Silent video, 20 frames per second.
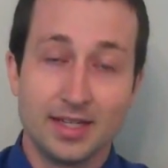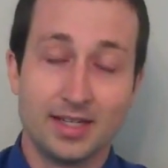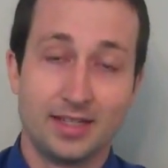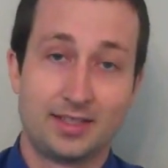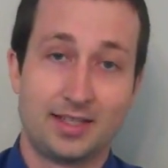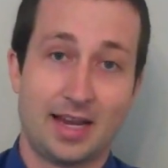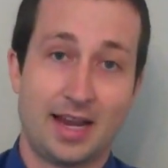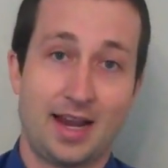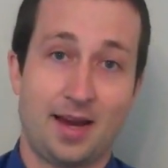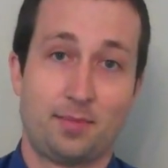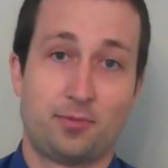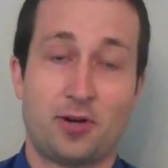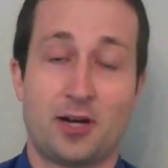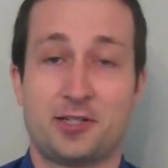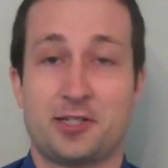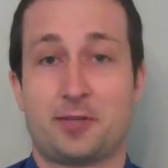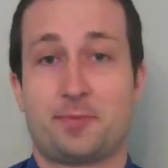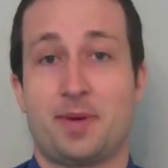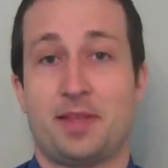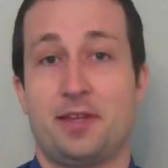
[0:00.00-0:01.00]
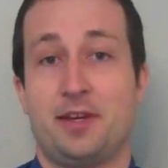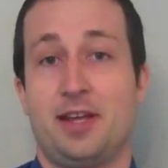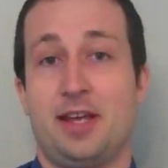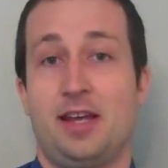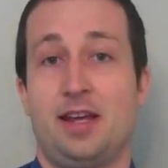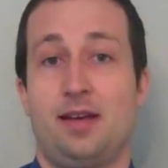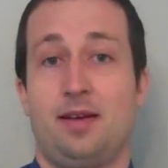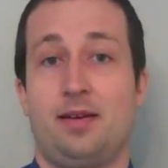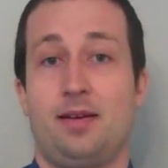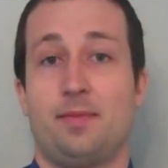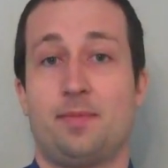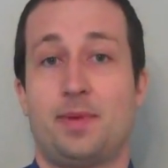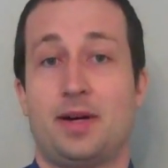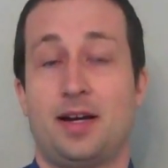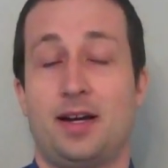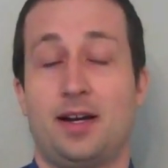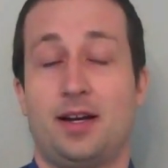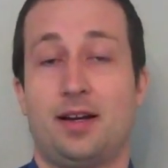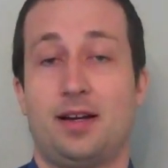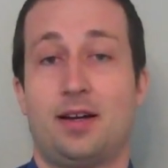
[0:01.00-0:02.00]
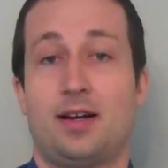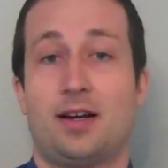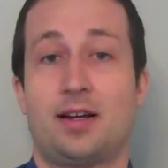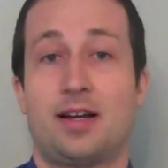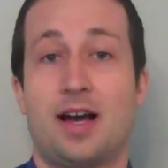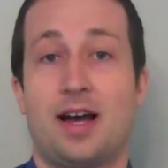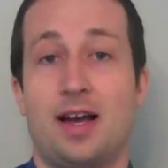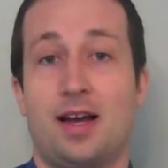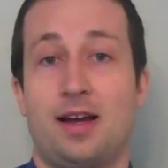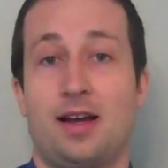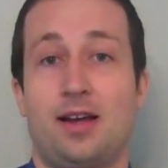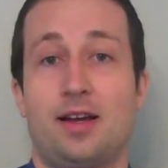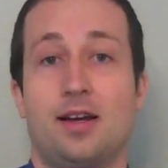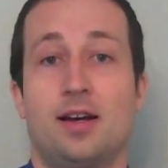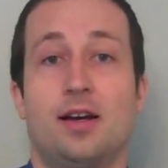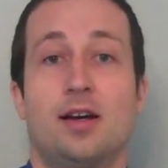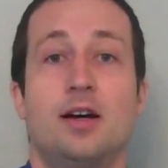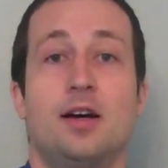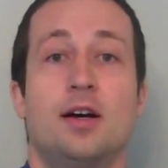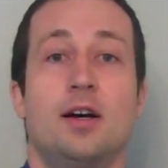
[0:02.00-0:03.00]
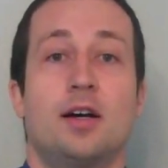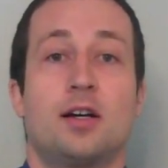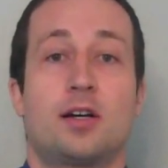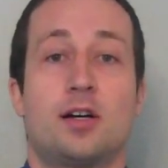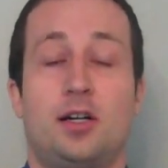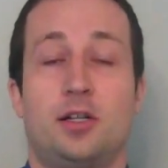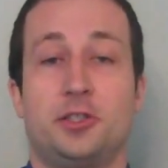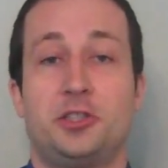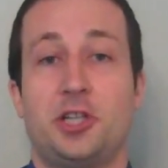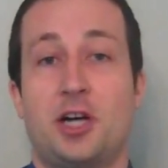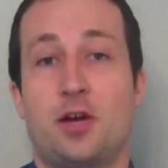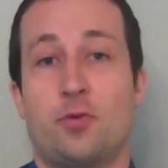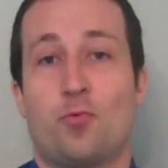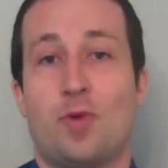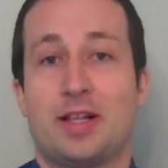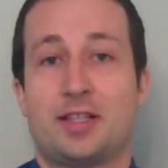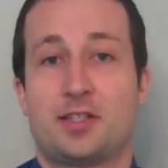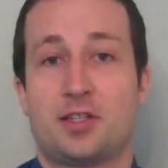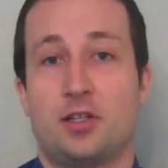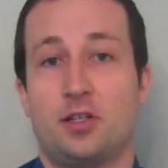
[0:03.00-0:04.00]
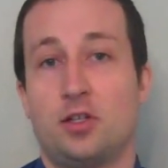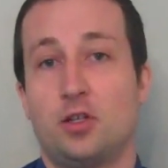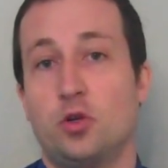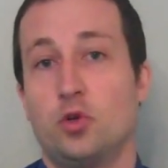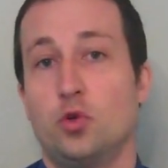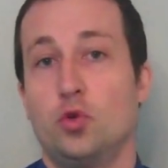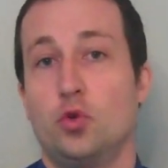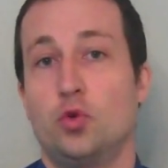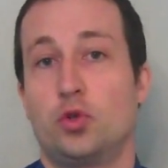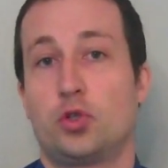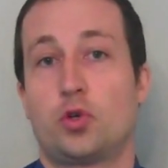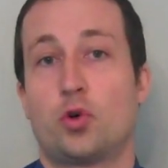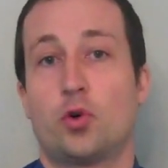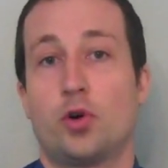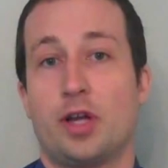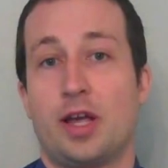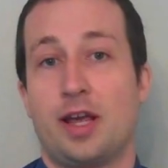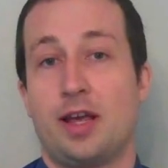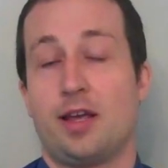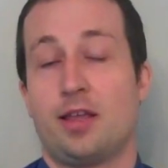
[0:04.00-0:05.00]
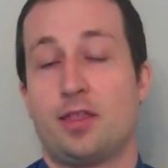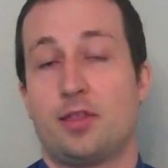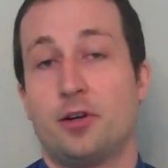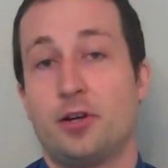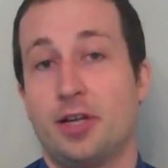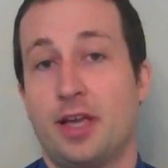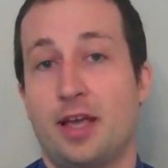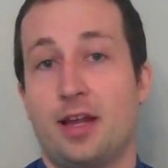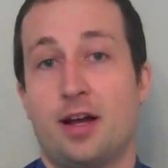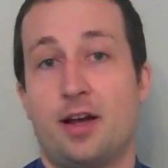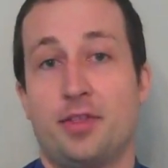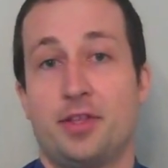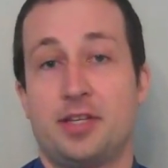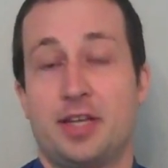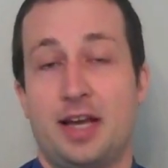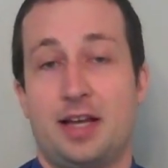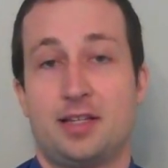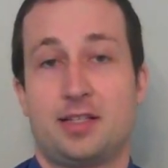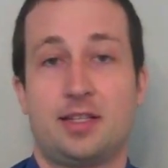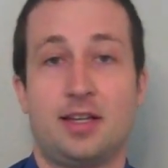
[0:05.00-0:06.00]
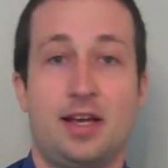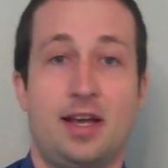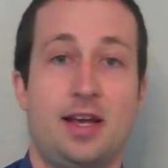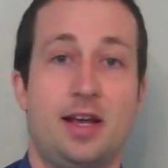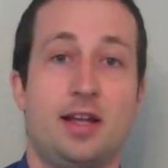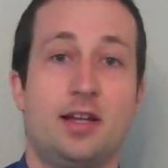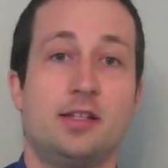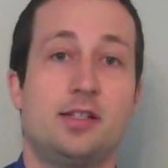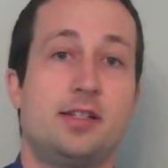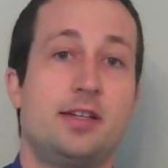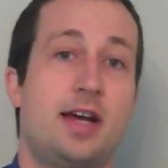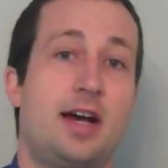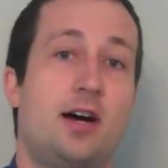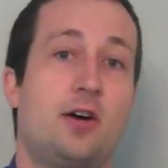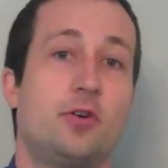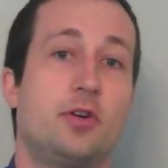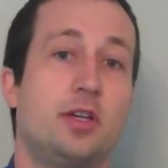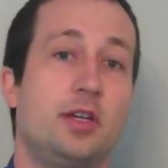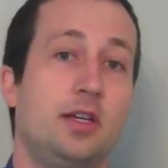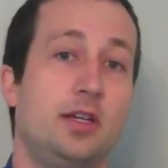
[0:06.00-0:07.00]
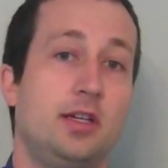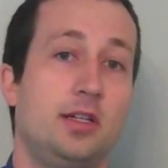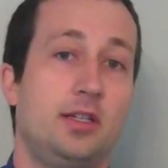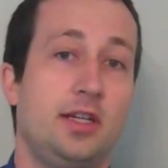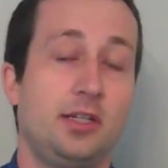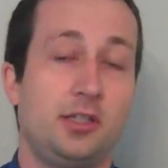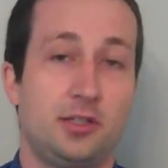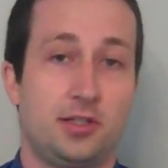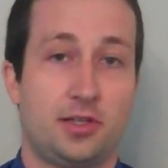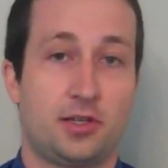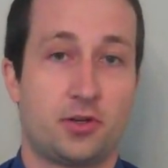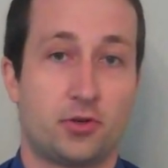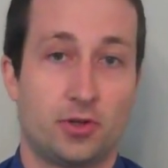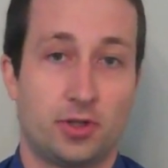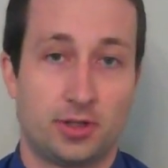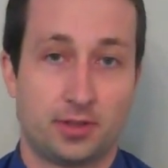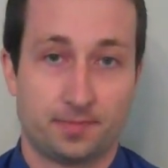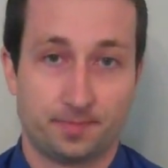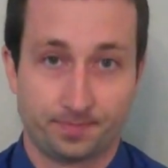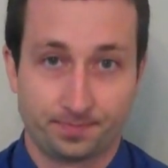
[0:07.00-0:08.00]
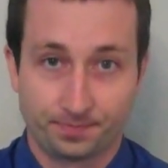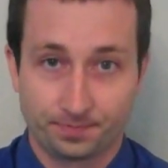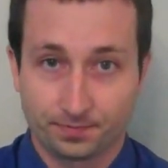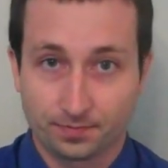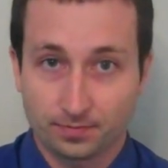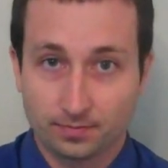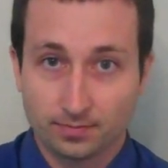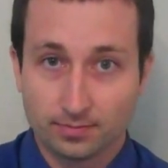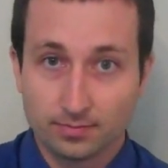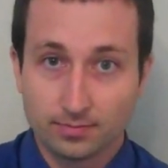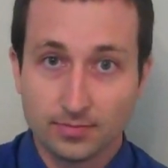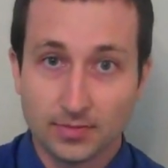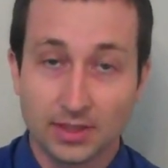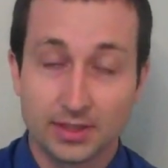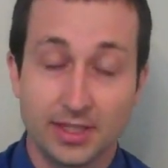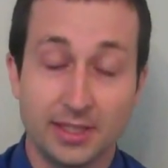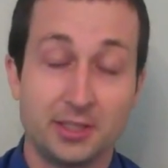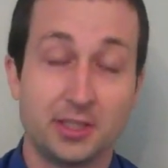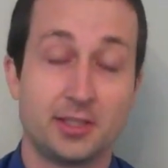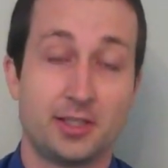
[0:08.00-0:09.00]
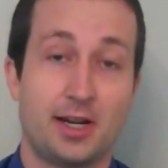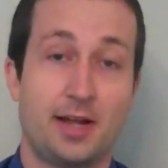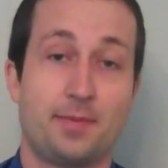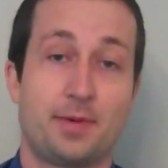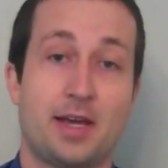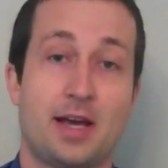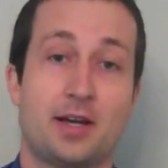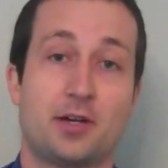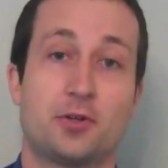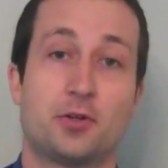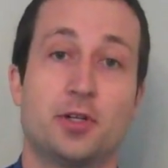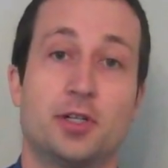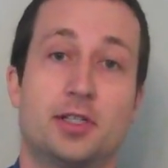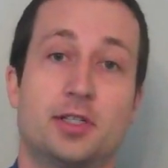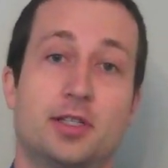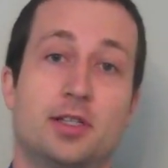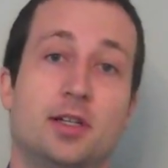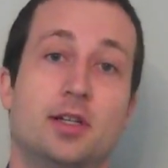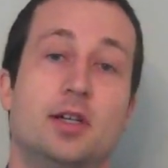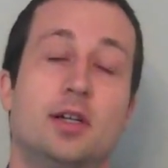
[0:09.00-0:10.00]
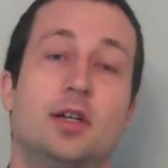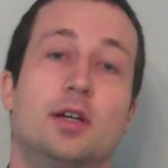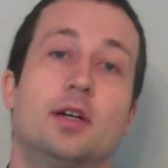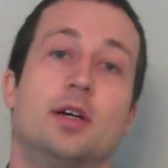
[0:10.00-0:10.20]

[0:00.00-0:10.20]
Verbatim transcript: It's a project by the name by a guy called John Wetzel who scored a 38 on the test and now he teaches the course. Teaches an MCAT course.